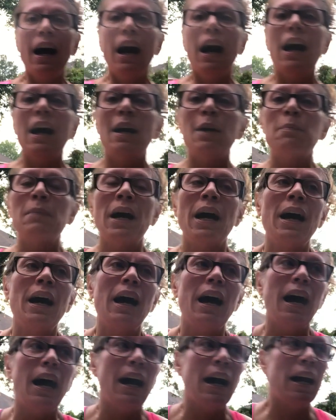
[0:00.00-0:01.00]
Um,
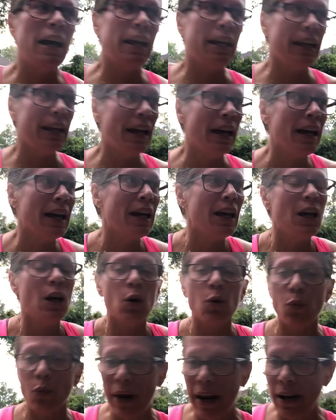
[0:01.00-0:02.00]
I
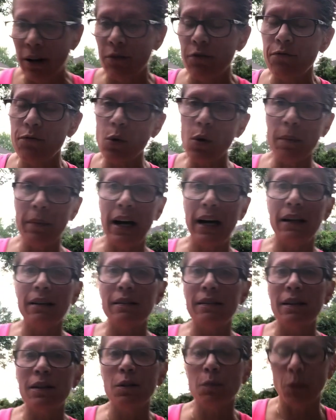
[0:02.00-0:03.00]
ran four miles
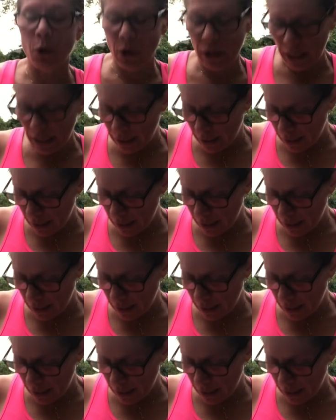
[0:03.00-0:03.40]
this morning.